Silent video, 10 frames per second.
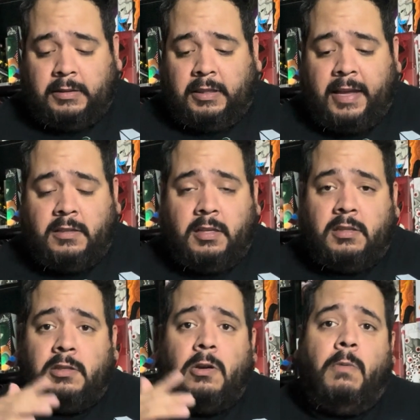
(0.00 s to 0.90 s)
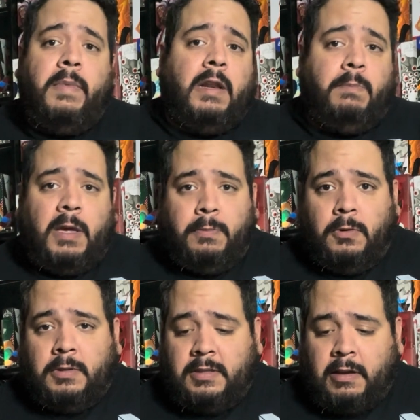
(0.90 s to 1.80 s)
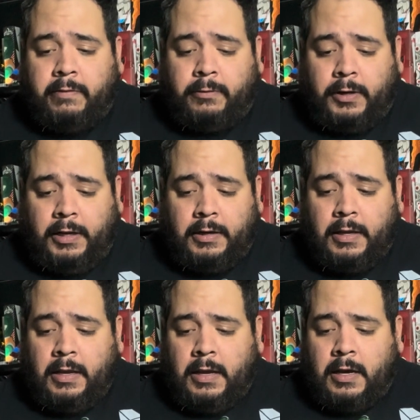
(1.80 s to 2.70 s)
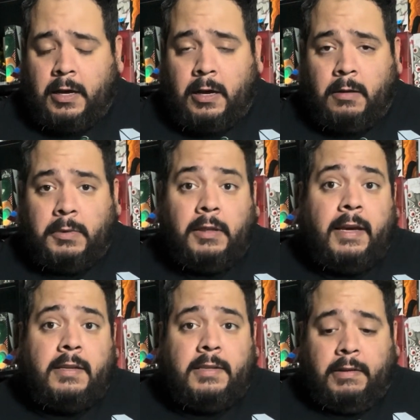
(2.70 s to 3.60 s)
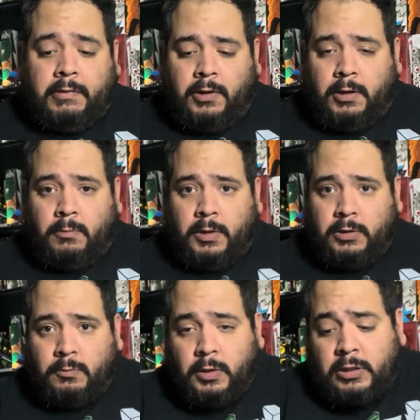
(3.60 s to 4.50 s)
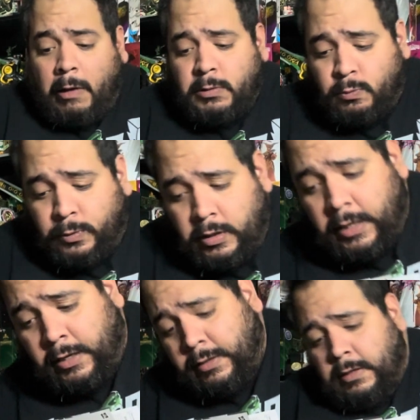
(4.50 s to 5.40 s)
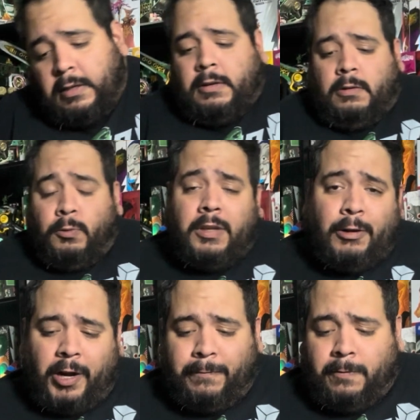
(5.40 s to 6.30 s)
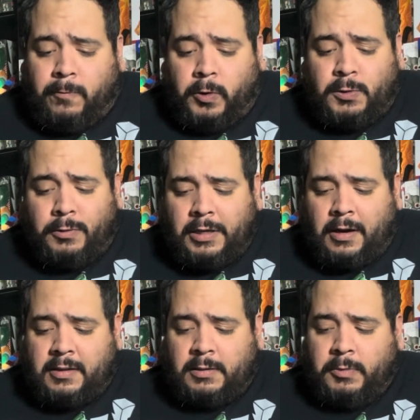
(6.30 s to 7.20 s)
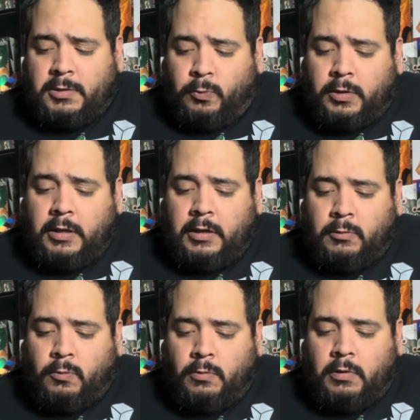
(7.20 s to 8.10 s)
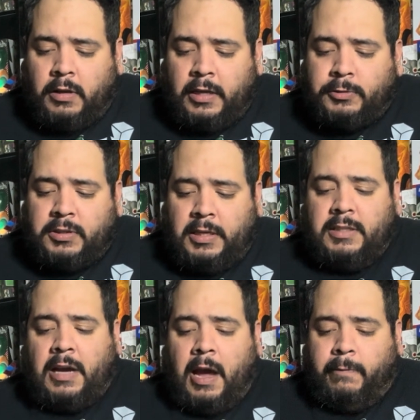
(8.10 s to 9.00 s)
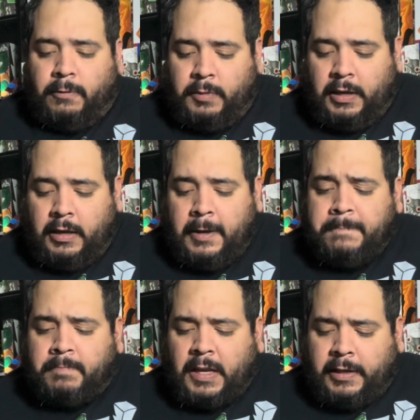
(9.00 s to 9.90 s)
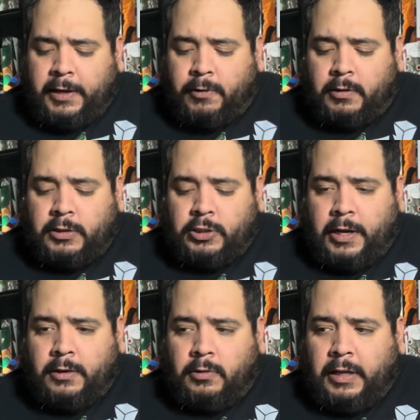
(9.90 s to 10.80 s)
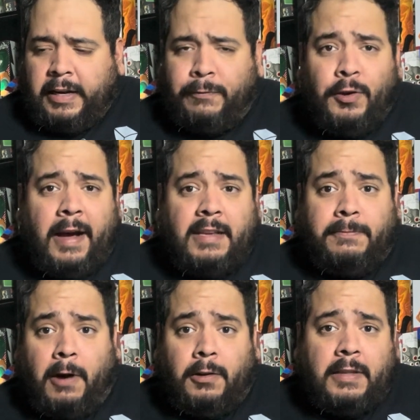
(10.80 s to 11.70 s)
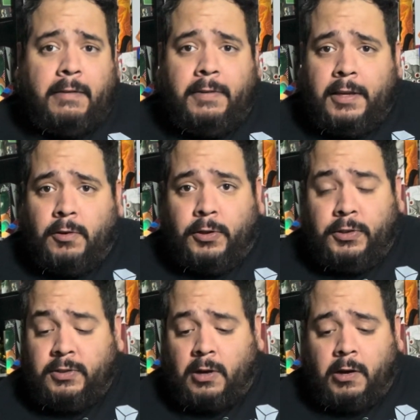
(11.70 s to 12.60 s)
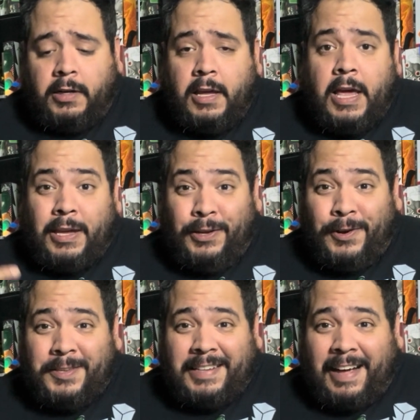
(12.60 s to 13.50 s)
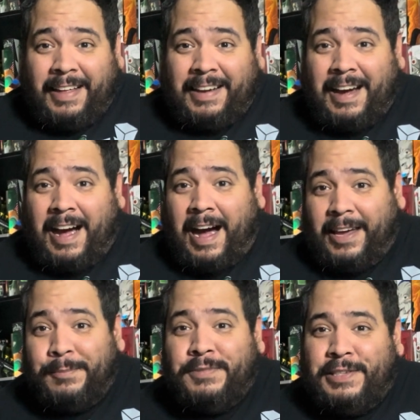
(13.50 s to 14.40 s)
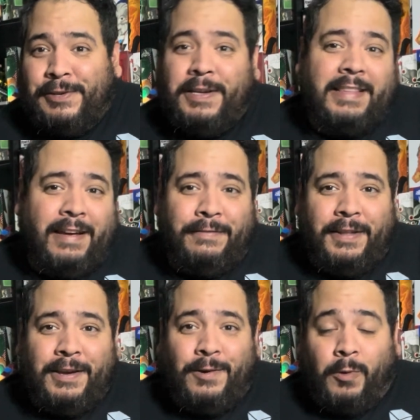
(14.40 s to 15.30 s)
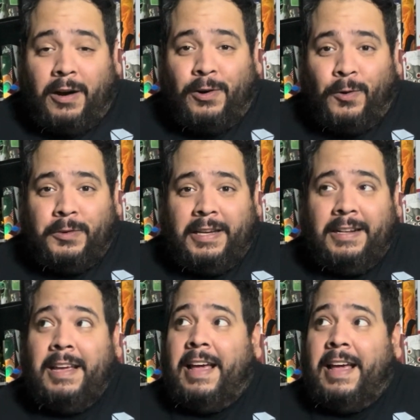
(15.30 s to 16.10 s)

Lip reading: led to so many people discovering the Legacy of Nerd, which I was really, really grateful for. It was really awesome. It was a really interesting time for me and here on the channel. And if you guys followed that video or you saw it, you notice that I am doing that video while holding,